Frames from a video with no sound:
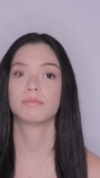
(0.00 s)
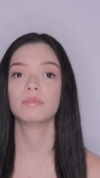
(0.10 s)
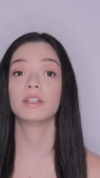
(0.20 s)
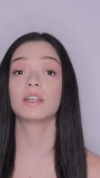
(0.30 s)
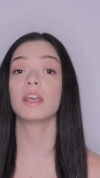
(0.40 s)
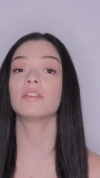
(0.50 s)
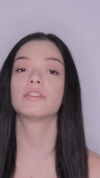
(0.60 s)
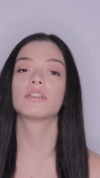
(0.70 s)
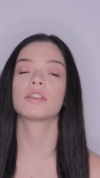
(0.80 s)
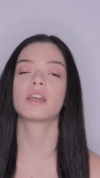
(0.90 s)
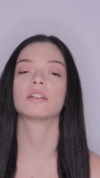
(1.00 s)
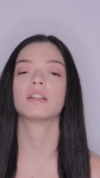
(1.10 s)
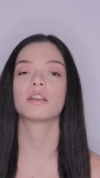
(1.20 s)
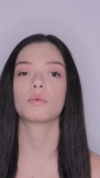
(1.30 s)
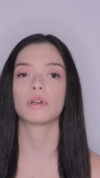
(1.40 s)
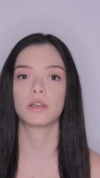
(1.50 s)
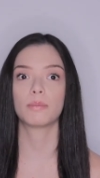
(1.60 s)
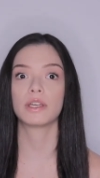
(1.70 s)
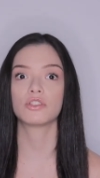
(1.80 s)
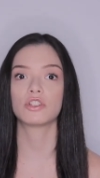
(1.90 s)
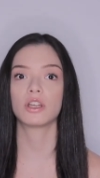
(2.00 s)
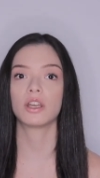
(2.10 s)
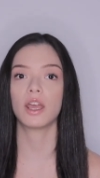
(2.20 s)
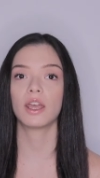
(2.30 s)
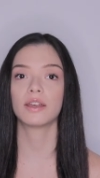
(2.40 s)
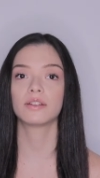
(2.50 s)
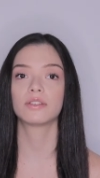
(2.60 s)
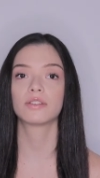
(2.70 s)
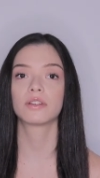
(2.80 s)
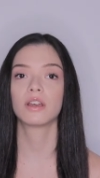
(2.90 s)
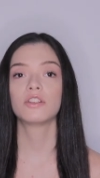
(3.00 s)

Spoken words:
The next thing that I want to mention is